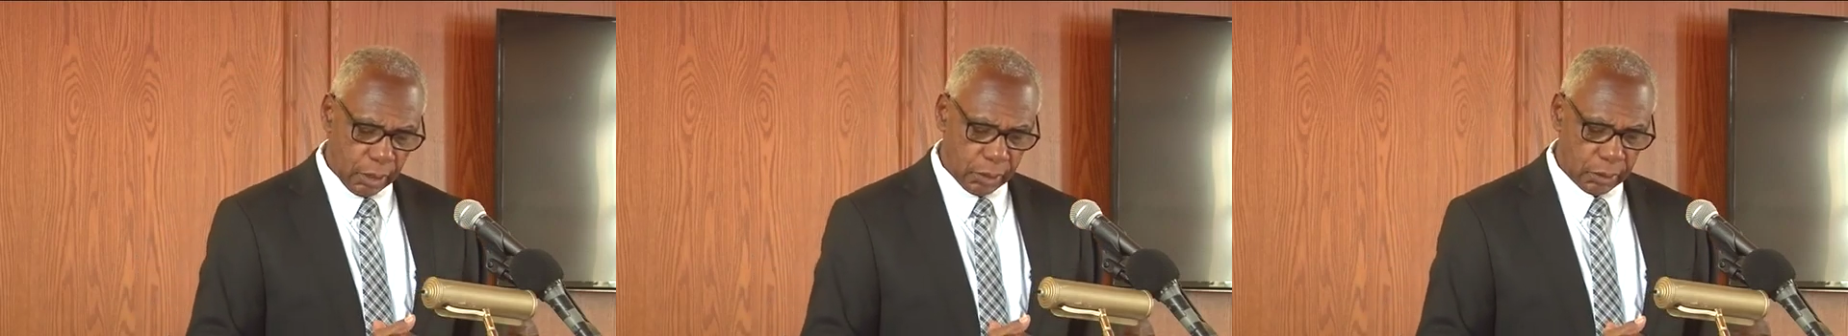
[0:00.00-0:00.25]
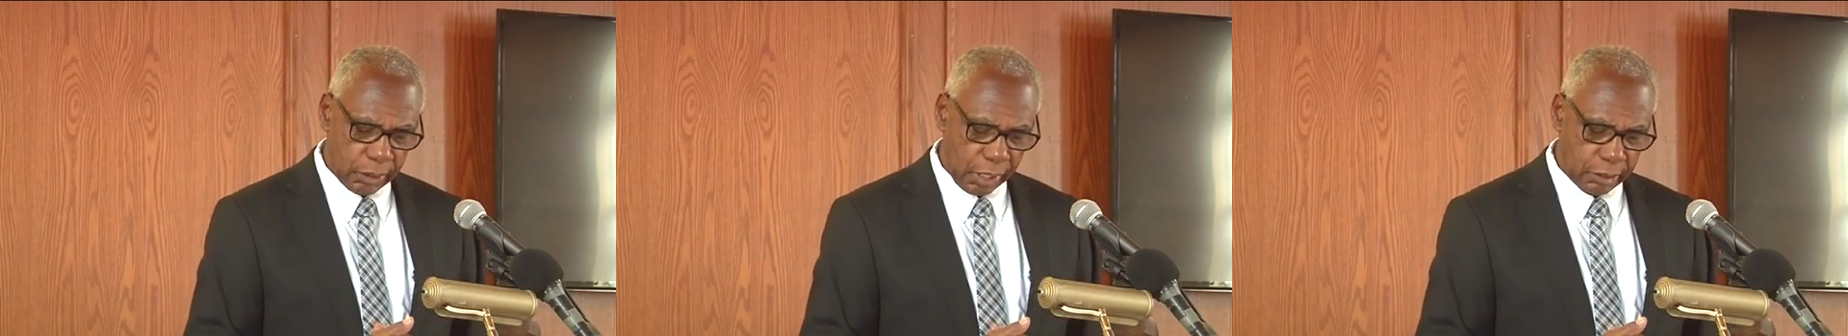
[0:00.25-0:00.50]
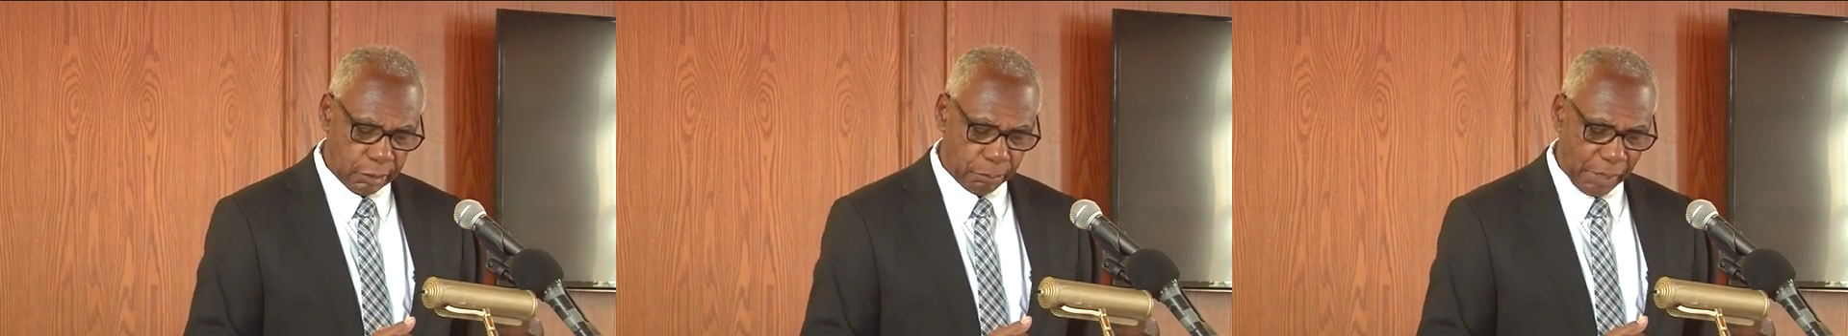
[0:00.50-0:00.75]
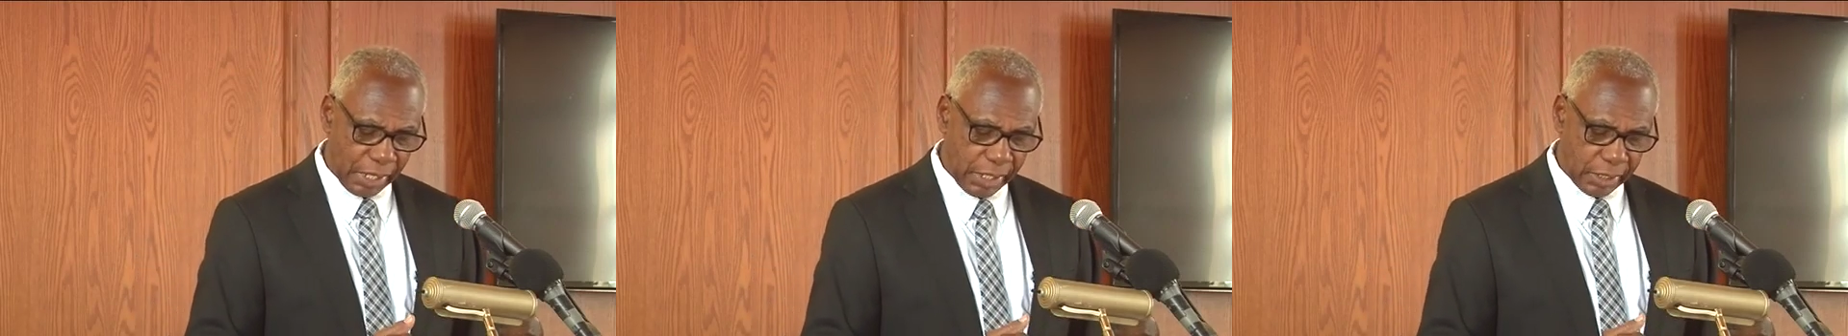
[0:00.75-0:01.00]

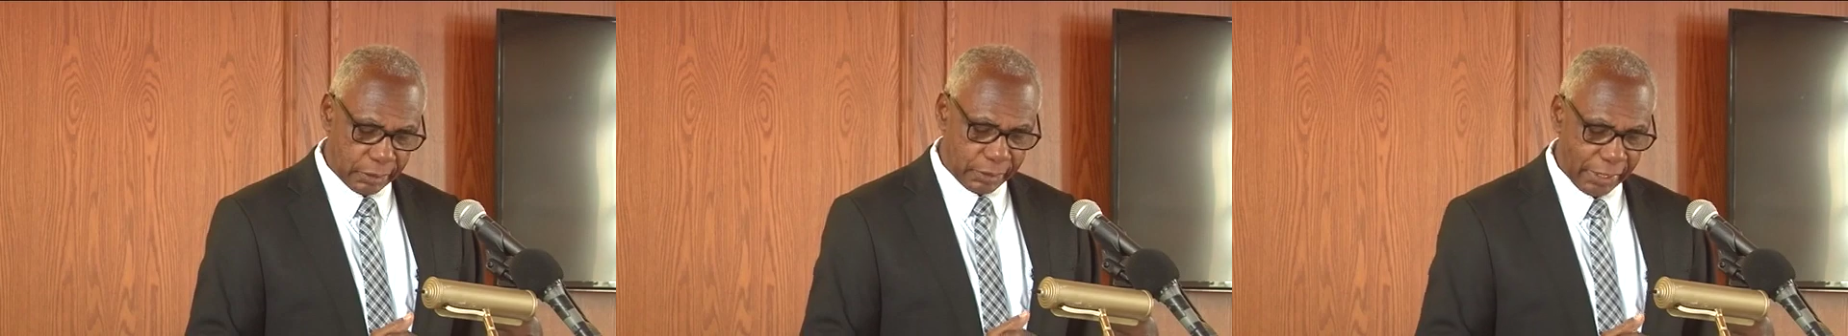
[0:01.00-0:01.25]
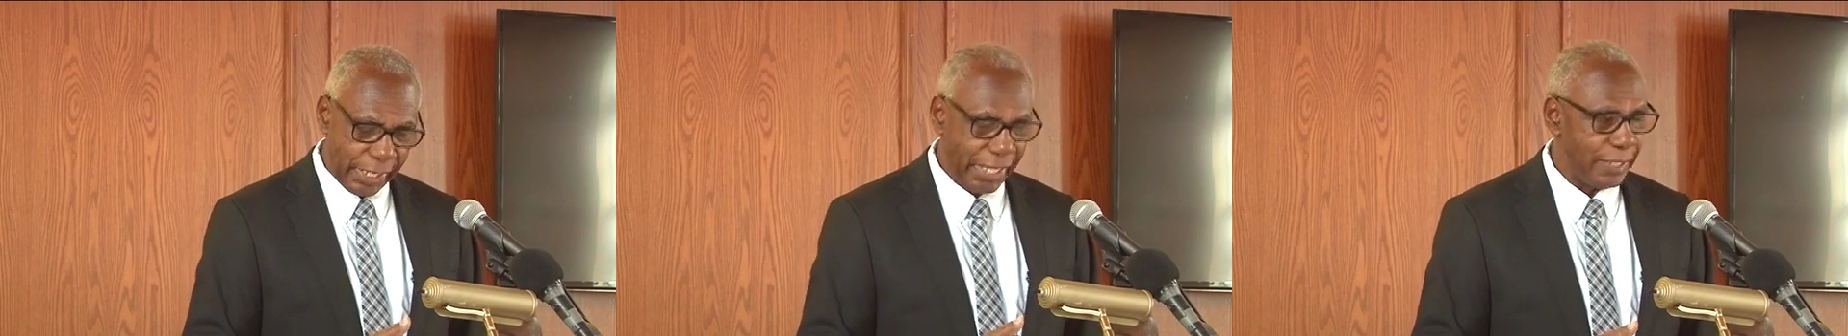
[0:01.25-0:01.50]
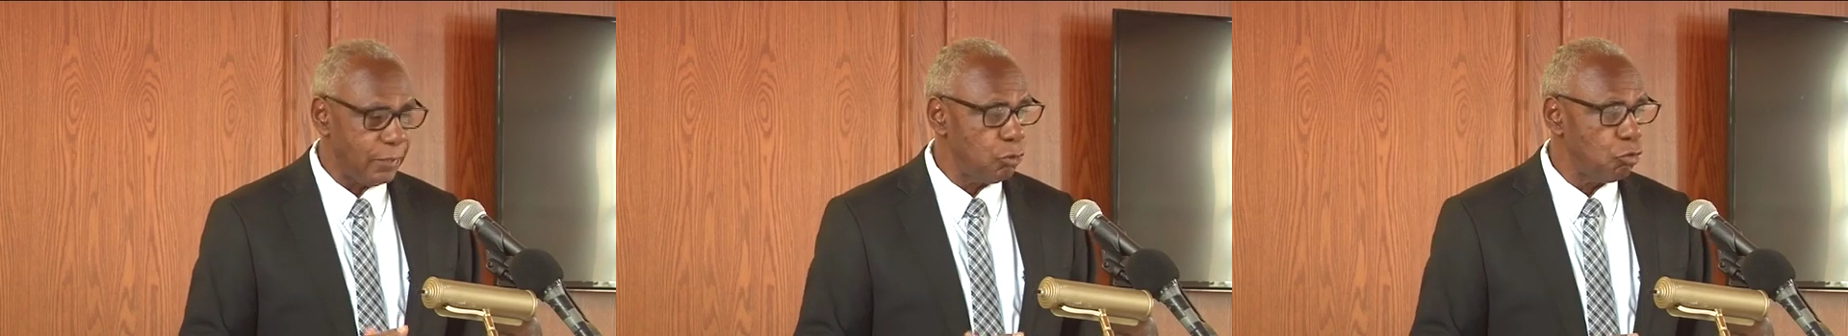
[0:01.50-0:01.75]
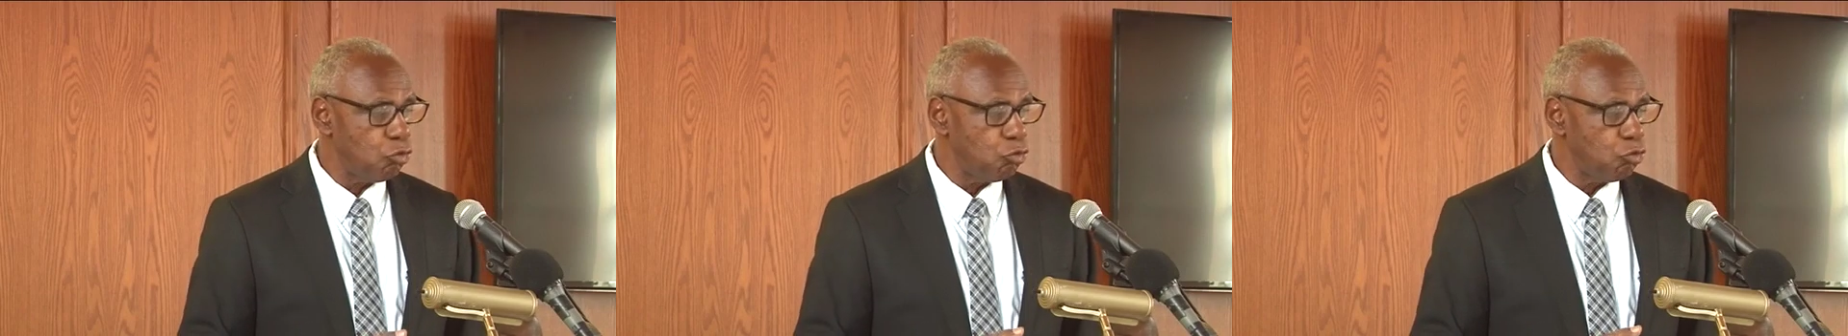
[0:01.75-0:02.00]
Sanballat
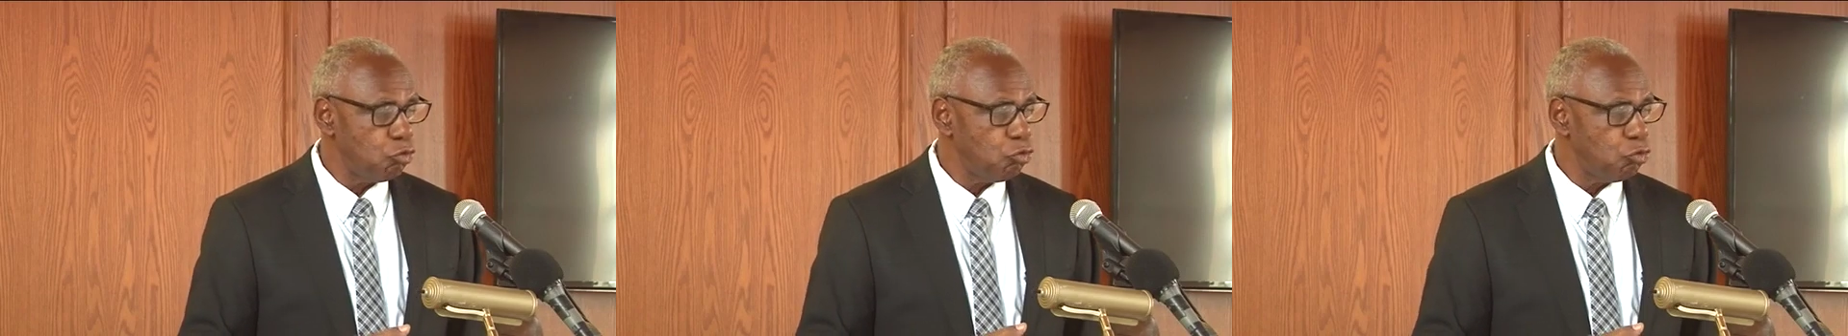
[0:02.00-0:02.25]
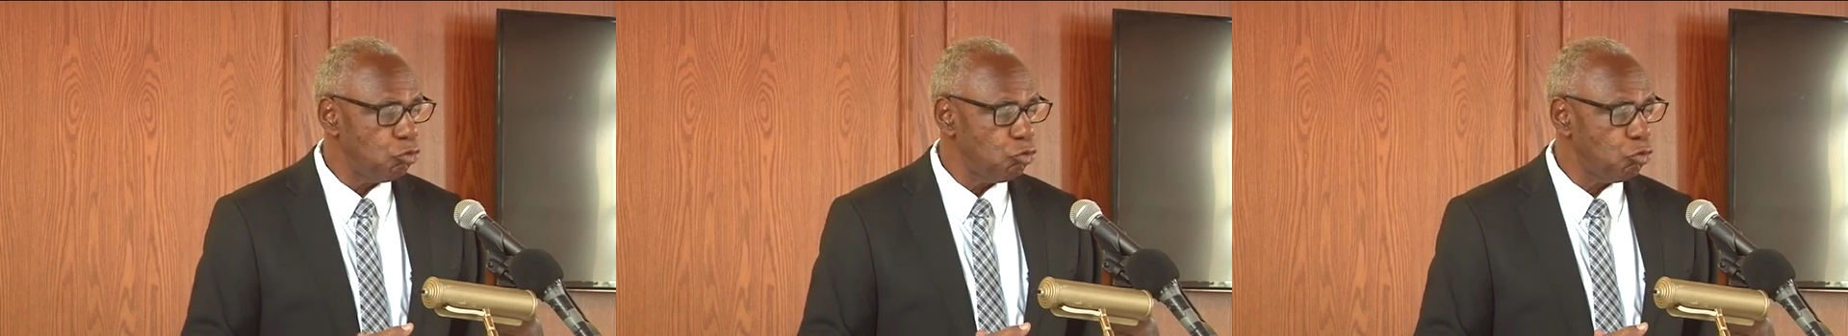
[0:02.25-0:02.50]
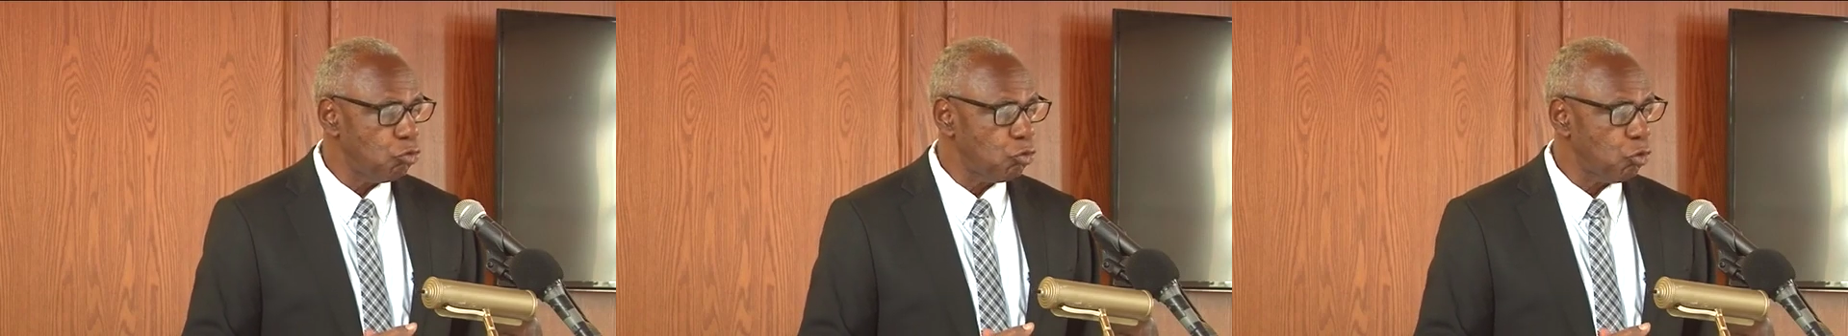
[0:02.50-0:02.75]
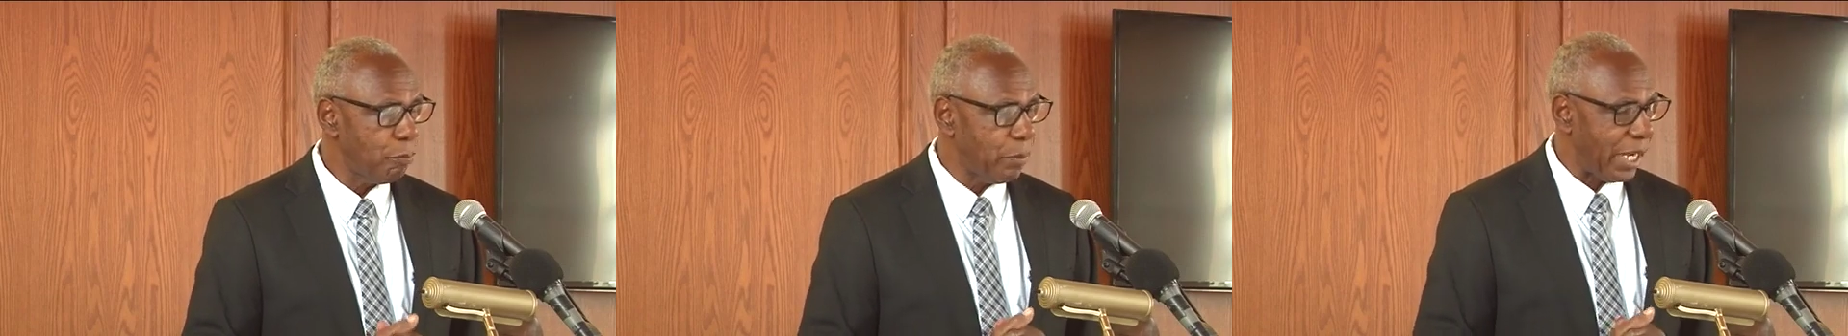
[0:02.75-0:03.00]
and
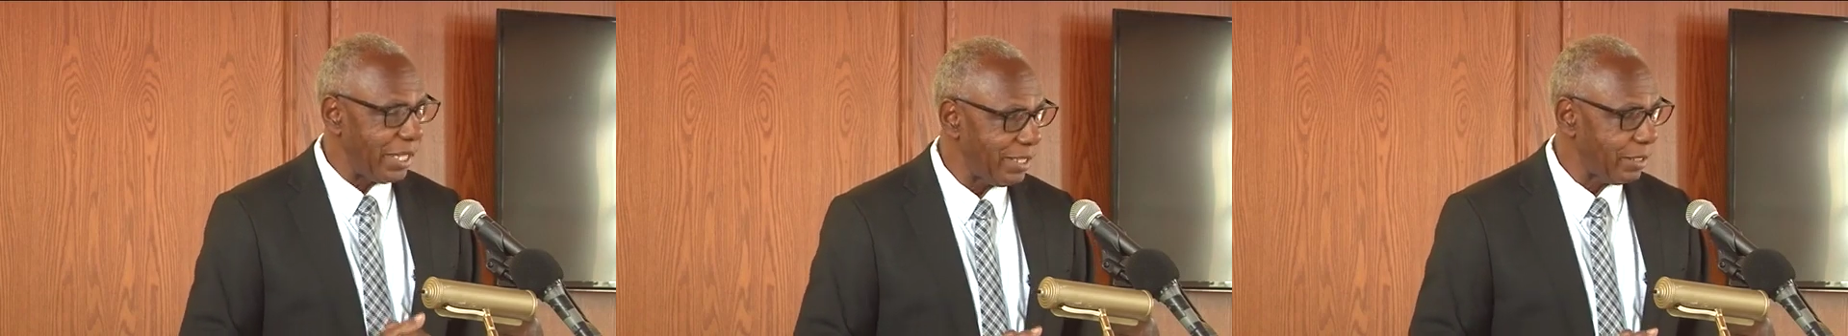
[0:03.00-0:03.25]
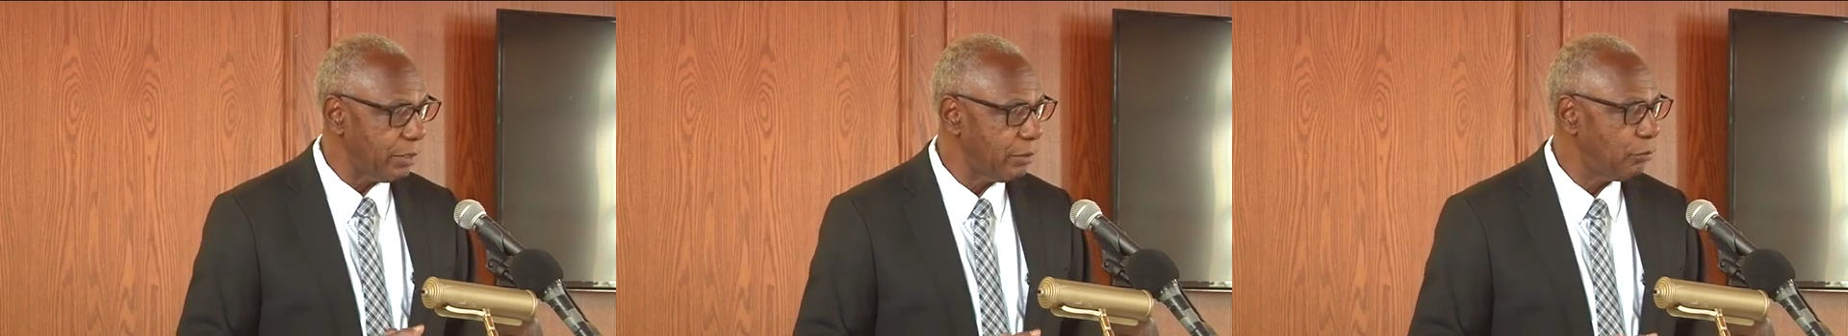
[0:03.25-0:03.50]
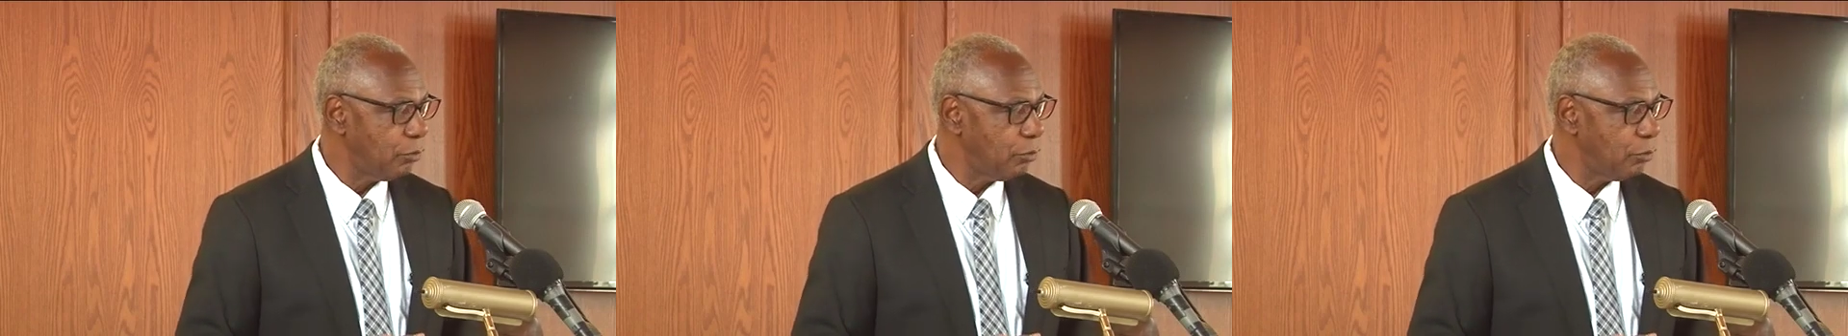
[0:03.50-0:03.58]
Tobiah.